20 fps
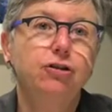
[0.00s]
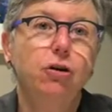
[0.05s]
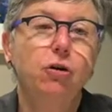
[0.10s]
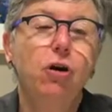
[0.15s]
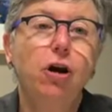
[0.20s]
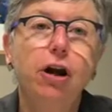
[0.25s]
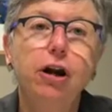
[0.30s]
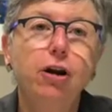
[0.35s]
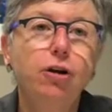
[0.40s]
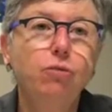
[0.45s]
So
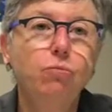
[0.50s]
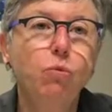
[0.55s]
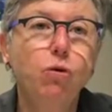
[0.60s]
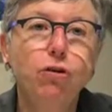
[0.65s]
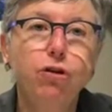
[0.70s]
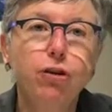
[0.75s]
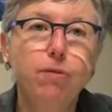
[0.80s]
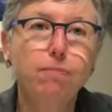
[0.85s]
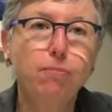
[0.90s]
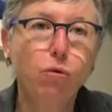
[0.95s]
I don't
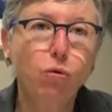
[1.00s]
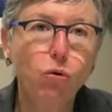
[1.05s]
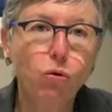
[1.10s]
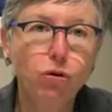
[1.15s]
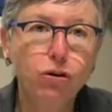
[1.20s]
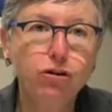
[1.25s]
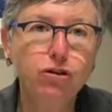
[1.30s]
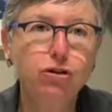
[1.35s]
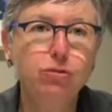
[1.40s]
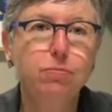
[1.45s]
want the
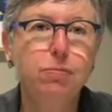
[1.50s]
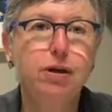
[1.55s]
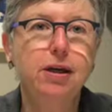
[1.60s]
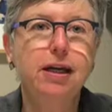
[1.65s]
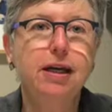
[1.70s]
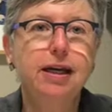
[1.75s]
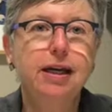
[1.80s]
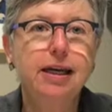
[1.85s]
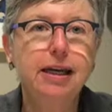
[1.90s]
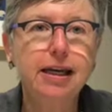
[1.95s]
board to
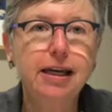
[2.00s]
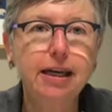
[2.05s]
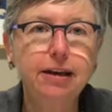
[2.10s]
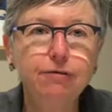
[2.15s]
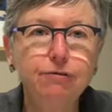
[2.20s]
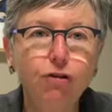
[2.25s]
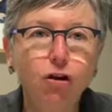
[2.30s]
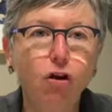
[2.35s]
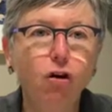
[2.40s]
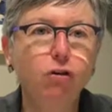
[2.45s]
be
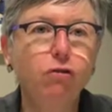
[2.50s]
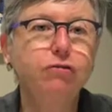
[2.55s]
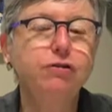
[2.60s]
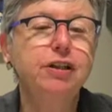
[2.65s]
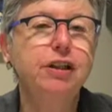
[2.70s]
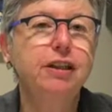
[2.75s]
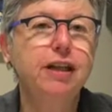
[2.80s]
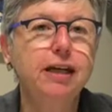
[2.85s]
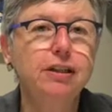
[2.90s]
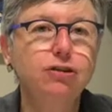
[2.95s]
involved
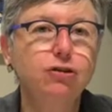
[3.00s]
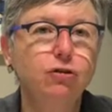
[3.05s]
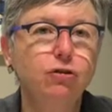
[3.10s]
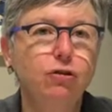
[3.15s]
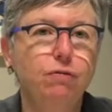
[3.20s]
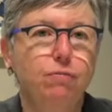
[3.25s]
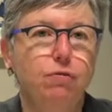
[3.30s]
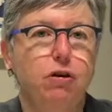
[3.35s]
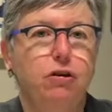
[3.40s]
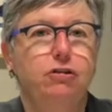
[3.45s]
in that sort
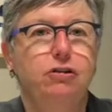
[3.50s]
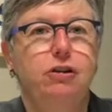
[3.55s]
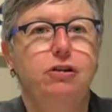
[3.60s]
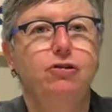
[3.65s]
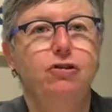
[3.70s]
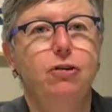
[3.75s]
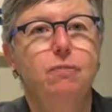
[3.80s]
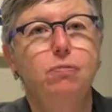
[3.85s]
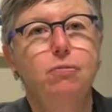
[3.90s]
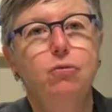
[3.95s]
of
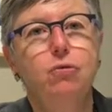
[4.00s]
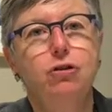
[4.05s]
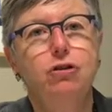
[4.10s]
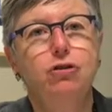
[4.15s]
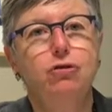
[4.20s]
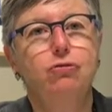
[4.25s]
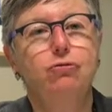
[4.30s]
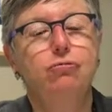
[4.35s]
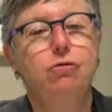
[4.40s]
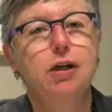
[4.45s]
process. The board
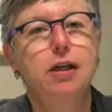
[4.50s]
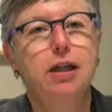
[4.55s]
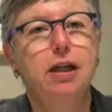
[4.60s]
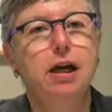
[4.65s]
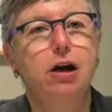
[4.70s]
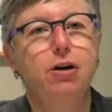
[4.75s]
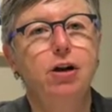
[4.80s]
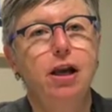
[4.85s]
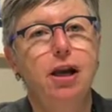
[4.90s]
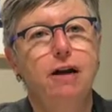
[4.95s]
should really
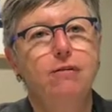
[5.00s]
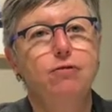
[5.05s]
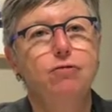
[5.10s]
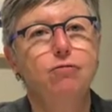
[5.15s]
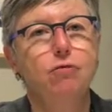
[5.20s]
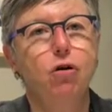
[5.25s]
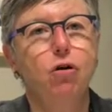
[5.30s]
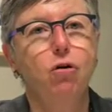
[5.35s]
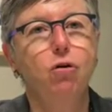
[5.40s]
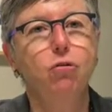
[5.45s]
only have a
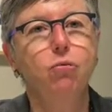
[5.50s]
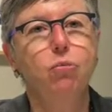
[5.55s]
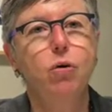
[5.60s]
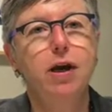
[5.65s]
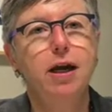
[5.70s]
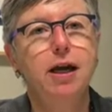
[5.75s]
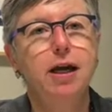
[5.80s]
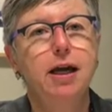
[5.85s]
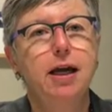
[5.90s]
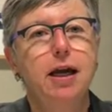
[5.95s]
role
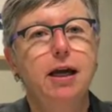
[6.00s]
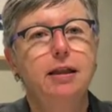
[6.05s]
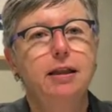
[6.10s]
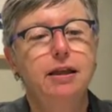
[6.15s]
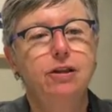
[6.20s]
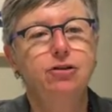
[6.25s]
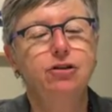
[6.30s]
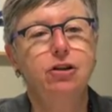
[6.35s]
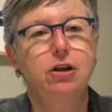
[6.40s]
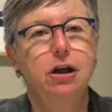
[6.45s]
where
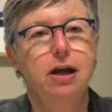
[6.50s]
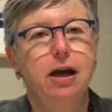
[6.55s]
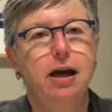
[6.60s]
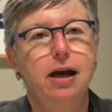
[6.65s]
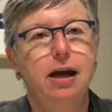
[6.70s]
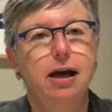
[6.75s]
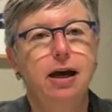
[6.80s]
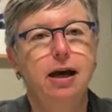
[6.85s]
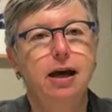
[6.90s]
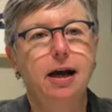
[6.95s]
there's
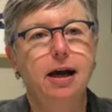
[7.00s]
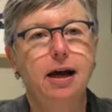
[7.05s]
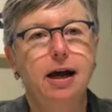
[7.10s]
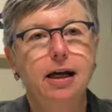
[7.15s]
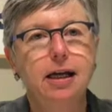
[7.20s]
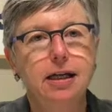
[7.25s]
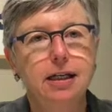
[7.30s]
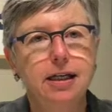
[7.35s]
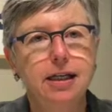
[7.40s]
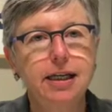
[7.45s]
a
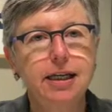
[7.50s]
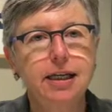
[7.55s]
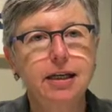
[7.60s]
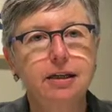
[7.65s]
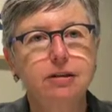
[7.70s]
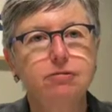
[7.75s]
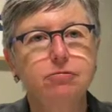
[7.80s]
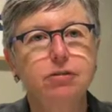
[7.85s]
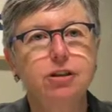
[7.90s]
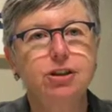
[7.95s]

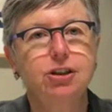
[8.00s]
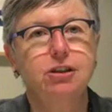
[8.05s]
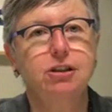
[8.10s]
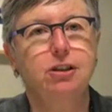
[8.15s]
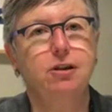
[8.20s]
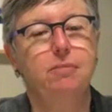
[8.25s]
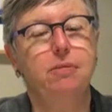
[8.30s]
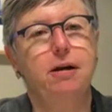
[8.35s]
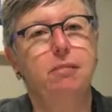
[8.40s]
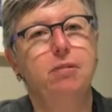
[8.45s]
clear risk to
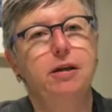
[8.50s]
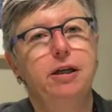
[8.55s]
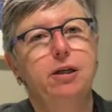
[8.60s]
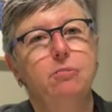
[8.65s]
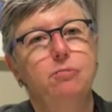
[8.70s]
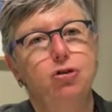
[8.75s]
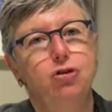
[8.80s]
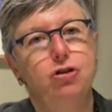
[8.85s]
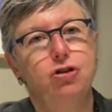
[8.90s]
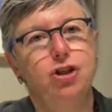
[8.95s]
the public
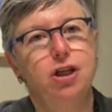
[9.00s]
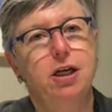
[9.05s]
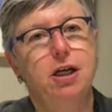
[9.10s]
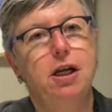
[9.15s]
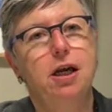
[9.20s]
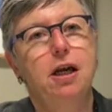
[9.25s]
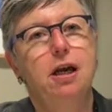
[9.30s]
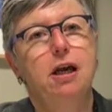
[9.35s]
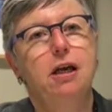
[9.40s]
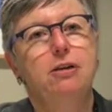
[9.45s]
emerging.
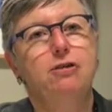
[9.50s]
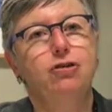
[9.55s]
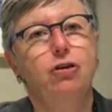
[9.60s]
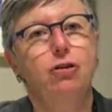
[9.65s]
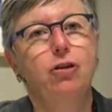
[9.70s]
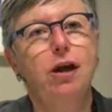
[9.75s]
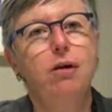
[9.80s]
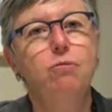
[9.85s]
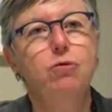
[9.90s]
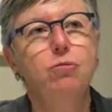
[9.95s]
So
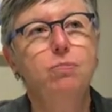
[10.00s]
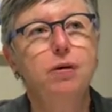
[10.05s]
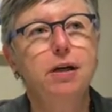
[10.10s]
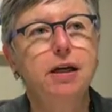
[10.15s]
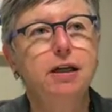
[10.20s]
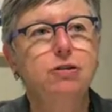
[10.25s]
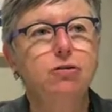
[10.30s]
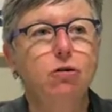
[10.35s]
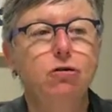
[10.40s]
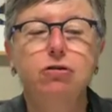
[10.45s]
that would
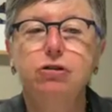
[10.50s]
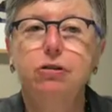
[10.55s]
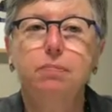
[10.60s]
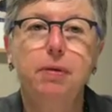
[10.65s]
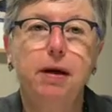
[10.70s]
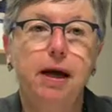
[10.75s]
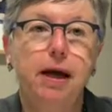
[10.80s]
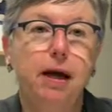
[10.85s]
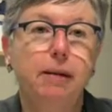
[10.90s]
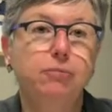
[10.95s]
be a doctor
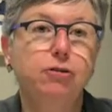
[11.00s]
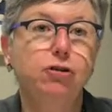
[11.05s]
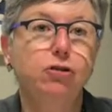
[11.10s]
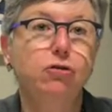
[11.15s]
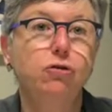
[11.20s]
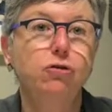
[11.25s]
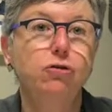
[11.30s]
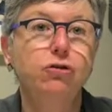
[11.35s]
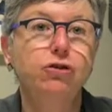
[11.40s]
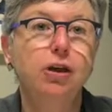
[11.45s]
perhaps
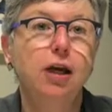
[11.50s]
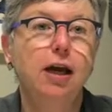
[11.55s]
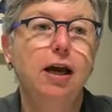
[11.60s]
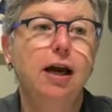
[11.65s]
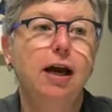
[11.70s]
who's